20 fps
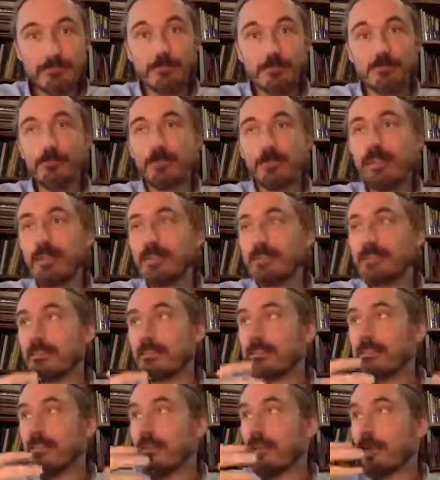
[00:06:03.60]
feel as
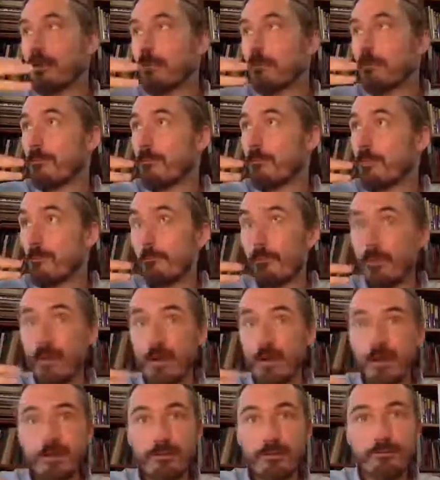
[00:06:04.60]
that I'm
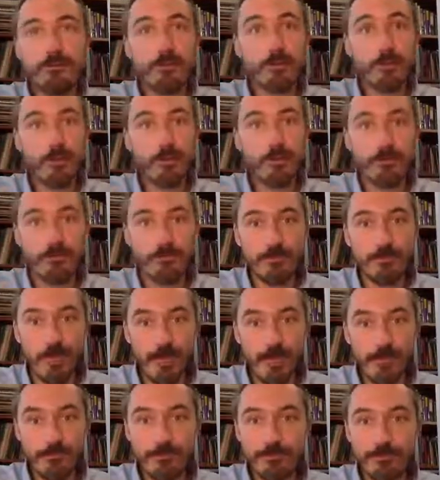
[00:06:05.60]
part of a web of
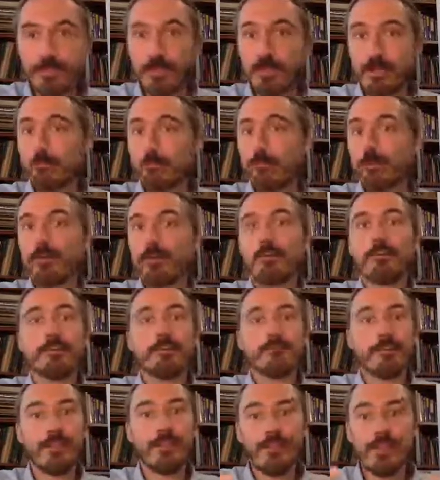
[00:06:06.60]
life, that I'm part of
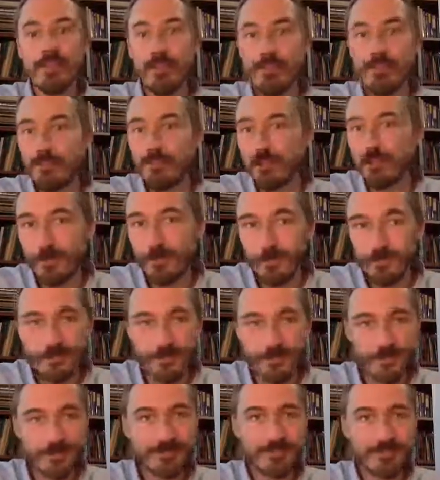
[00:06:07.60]
a living
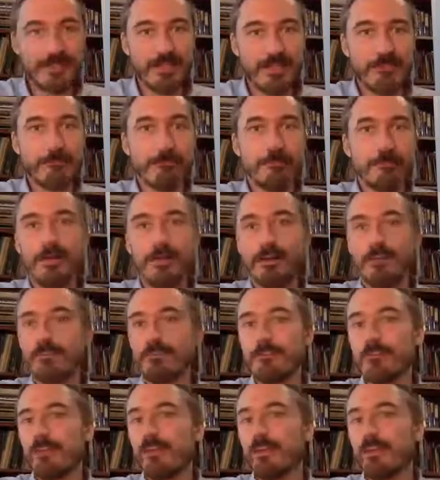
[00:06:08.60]
cosmos, that I'm part of
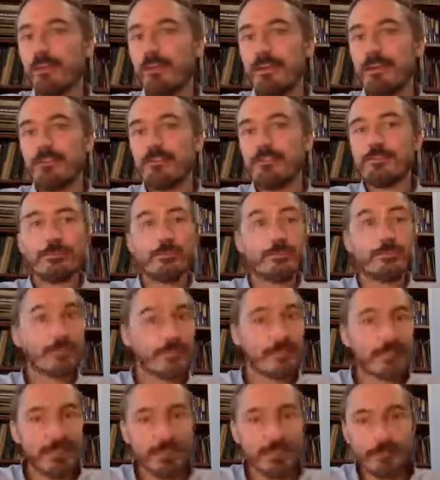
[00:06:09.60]
a social
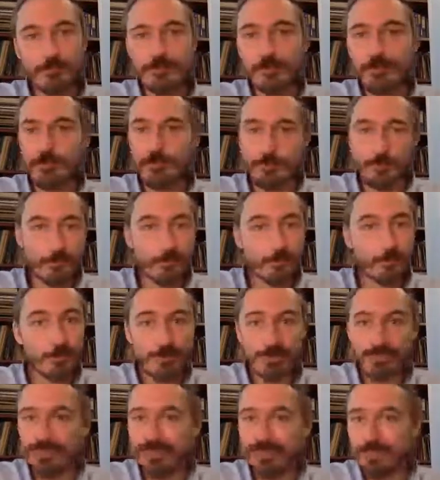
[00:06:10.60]
network, a group,
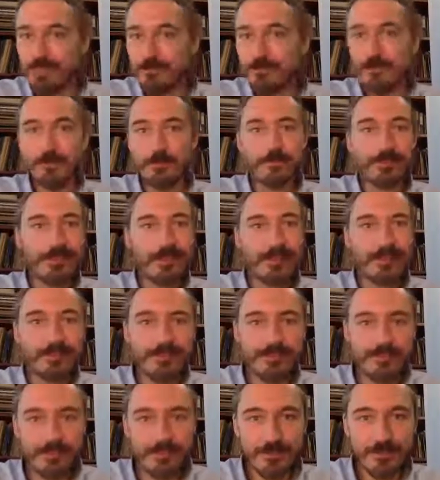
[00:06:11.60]
a team, a
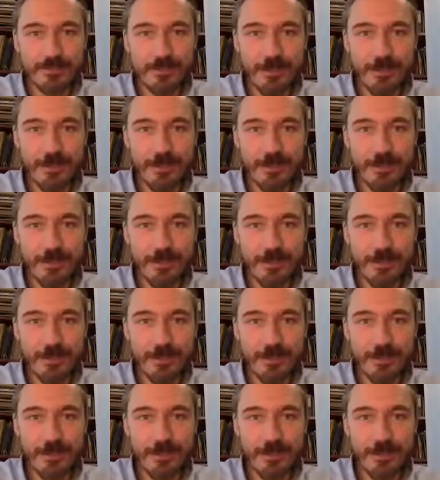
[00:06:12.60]
relationship.